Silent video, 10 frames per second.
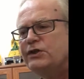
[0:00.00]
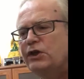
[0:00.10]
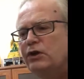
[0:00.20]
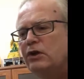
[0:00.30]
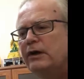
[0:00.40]

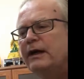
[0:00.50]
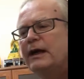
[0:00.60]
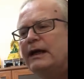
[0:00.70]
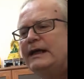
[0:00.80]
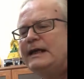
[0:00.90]
secure,
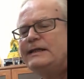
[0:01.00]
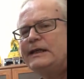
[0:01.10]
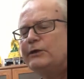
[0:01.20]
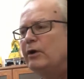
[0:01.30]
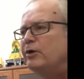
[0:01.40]

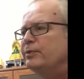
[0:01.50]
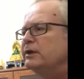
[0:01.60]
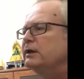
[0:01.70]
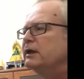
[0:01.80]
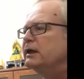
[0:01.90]
easy to
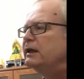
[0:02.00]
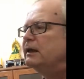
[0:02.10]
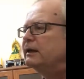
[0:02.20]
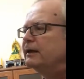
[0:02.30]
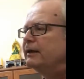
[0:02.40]
open,
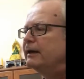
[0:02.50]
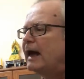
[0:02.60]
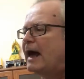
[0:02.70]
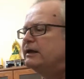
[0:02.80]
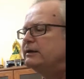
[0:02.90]

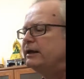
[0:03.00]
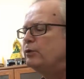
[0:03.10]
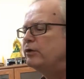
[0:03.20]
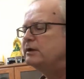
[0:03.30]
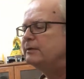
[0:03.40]
and you
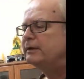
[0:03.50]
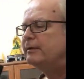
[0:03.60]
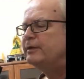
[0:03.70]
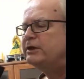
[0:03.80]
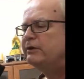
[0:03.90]
want
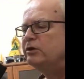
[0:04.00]
the material